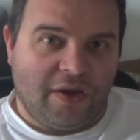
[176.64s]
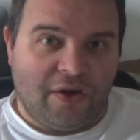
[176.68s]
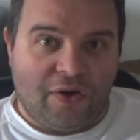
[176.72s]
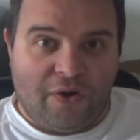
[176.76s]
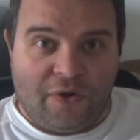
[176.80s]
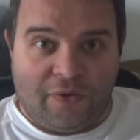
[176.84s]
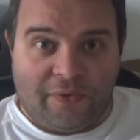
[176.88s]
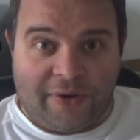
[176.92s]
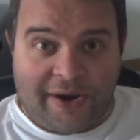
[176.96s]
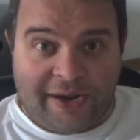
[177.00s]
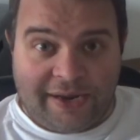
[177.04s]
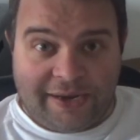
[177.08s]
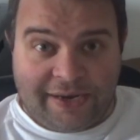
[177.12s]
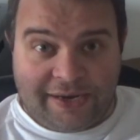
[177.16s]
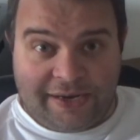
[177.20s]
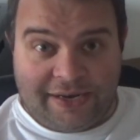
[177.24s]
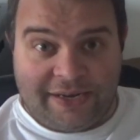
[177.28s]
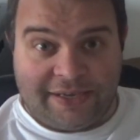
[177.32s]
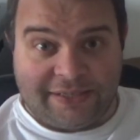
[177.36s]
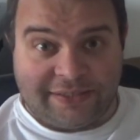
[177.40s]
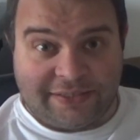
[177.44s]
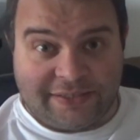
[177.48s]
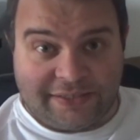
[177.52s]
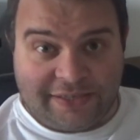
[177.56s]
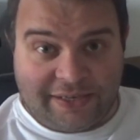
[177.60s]
All right,
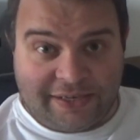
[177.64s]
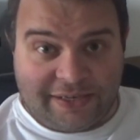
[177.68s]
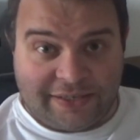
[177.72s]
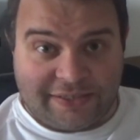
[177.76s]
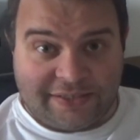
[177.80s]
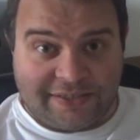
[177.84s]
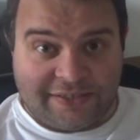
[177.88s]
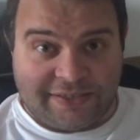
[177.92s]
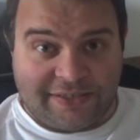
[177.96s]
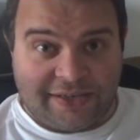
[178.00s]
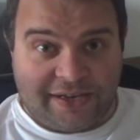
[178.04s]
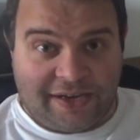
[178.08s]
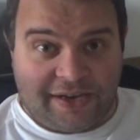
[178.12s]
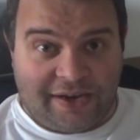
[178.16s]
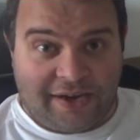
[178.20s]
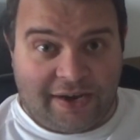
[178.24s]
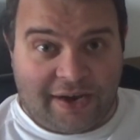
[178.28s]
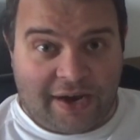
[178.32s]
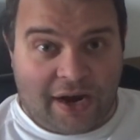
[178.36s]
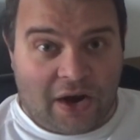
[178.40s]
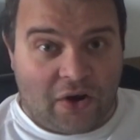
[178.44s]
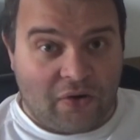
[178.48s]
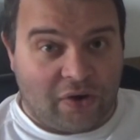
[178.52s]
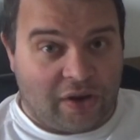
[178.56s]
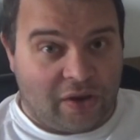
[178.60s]
let's start.
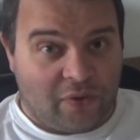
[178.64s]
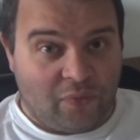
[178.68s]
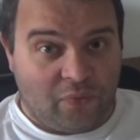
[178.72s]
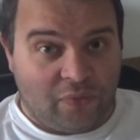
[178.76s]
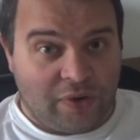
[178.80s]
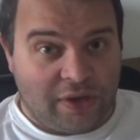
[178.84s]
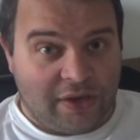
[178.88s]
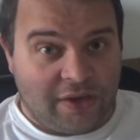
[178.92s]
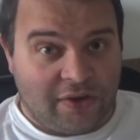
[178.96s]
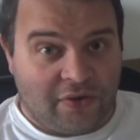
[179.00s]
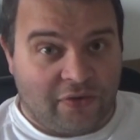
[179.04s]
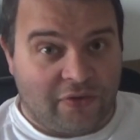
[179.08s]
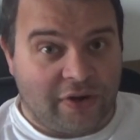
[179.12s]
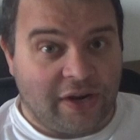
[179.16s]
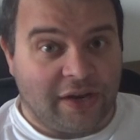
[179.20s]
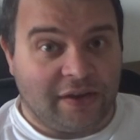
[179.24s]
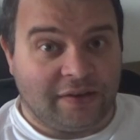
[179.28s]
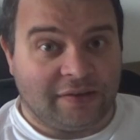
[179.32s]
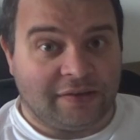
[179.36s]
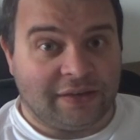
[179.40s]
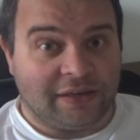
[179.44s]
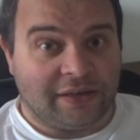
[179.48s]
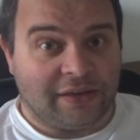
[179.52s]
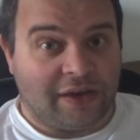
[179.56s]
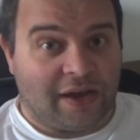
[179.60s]
How can we
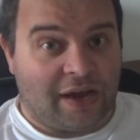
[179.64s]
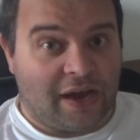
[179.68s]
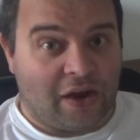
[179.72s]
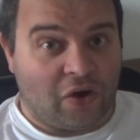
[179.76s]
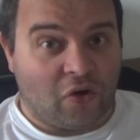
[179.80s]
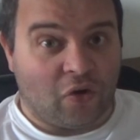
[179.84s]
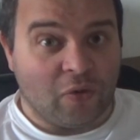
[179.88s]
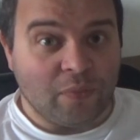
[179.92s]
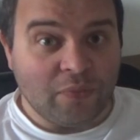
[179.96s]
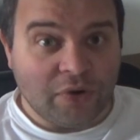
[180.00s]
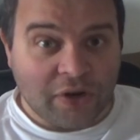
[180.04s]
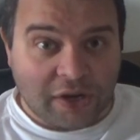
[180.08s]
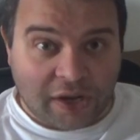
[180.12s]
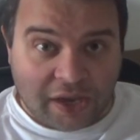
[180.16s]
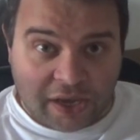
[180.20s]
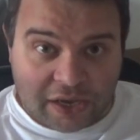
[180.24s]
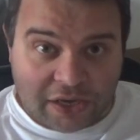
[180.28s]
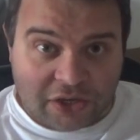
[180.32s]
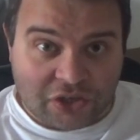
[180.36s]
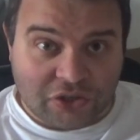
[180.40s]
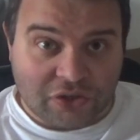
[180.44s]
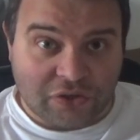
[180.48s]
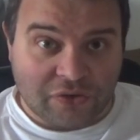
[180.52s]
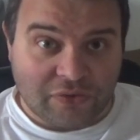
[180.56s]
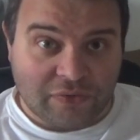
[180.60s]
create a
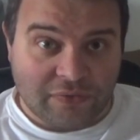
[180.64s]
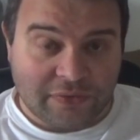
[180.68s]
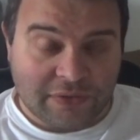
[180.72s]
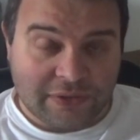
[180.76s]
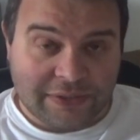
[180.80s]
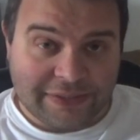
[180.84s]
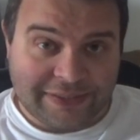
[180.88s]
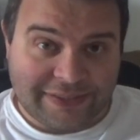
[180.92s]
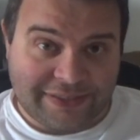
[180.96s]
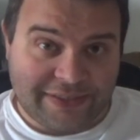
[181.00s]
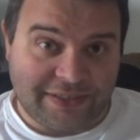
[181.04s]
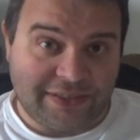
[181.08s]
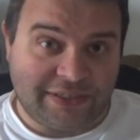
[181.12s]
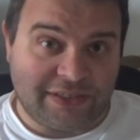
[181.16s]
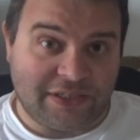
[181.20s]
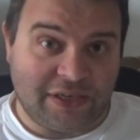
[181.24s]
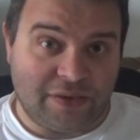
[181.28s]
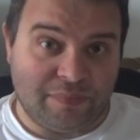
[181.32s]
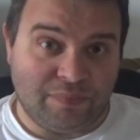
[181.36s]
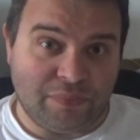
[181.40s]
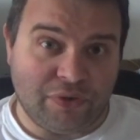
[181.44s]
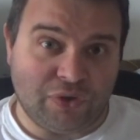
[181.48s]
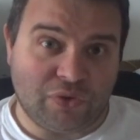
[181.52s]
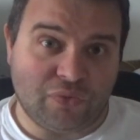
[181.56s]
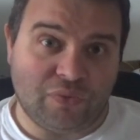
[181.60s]
communication
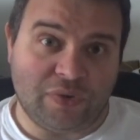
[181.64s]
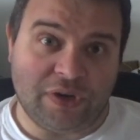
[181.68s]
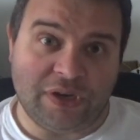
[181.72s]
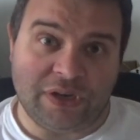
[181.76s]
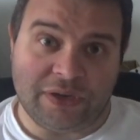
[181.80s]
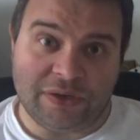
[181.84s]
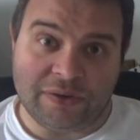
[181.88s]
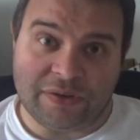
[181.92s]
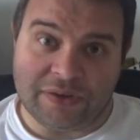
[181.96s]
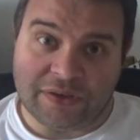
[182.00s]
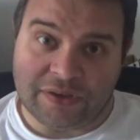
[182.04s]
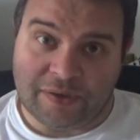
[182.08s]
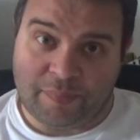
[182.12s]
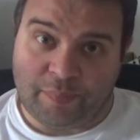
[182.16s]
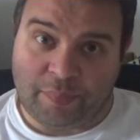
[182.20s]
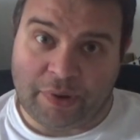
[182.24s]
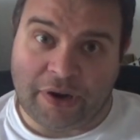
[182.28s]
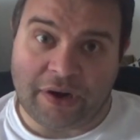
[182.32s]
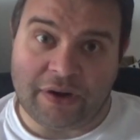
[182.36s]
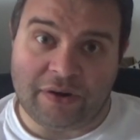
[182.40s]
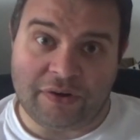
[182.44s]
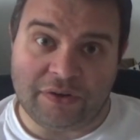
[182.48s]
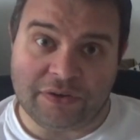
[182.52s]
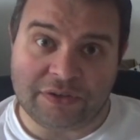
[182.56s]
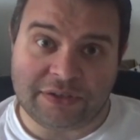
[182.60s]
system between the
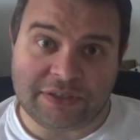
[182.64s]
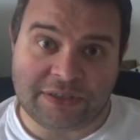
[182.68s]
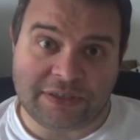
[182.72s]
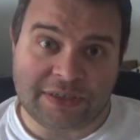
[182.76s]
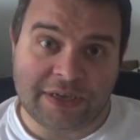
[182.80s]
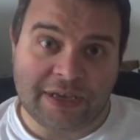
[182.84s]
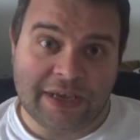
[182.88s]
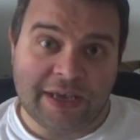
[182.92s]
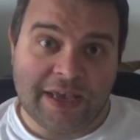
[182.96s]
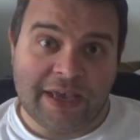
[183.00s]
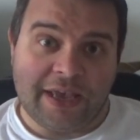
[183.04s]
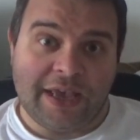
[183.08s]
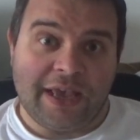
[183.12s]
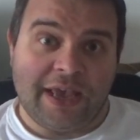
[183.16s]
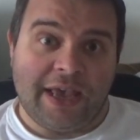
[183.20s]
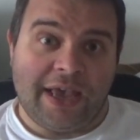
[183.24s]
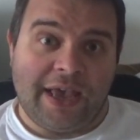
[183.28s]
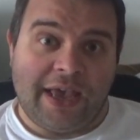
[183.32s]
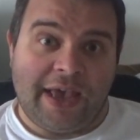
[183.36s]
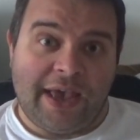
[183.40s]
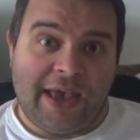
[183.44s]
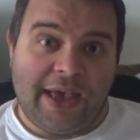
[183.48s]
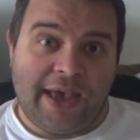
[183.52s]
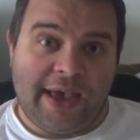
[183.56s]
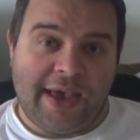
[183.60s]
pilots
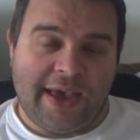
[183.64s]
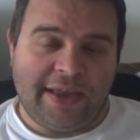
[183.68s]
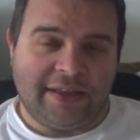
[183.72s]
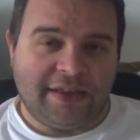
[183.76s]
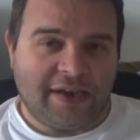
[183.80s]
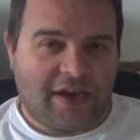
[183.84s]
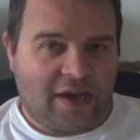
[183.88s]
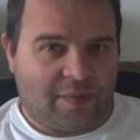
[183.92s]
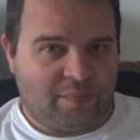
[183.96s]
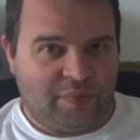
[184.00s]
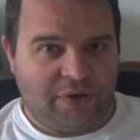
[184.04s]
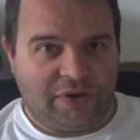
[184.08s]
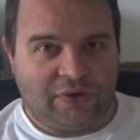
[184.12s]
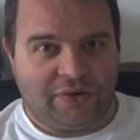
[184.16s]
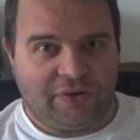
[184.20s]
and the cabin